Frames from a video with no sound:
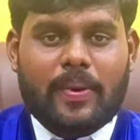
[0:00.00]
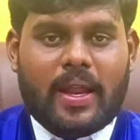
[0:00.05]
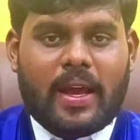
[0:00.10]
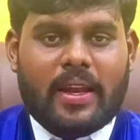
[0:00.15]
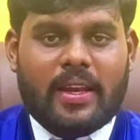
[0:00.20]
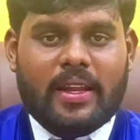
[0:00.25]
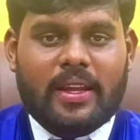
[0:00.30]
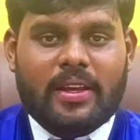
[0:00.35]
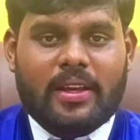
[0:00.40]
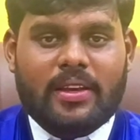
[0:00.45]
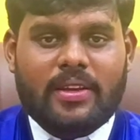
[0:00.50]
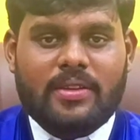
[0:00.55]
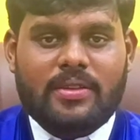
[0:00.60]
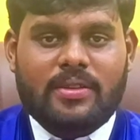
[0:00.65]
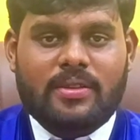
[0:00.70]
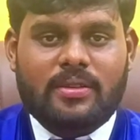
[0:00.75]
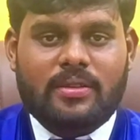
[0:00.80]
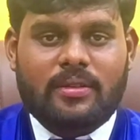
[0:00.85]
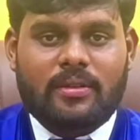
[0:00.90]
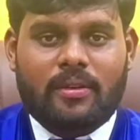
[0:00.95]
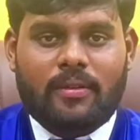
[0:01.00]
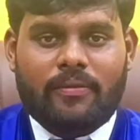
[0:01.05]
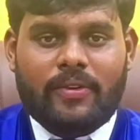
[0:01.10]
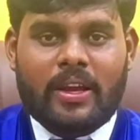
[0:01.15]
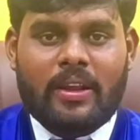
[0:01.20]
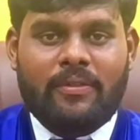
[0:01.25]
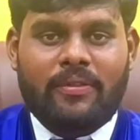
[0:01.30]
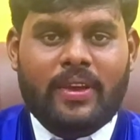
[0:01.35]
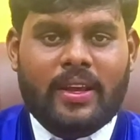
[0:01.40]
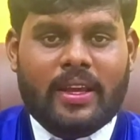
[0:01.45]
planning is
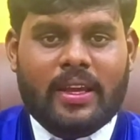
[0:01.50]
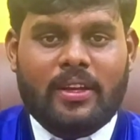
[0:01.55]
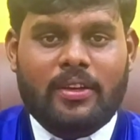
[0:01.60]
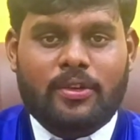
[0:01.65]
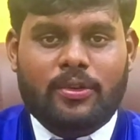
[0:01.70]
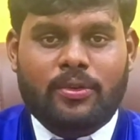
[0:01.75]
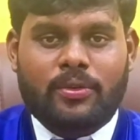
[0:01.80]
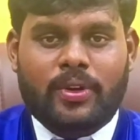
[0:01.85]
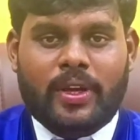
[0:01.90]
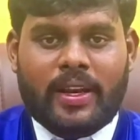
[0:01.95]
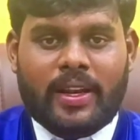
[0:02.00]
where we can do